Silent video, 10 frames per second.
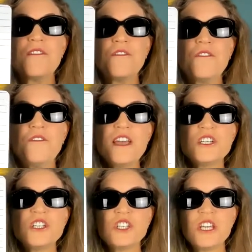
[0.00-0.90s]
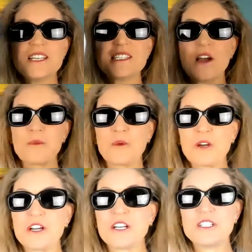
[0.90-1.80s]
Fish is our
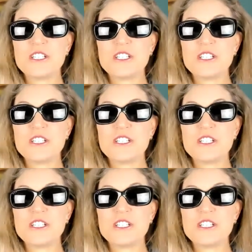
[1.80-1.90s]
word.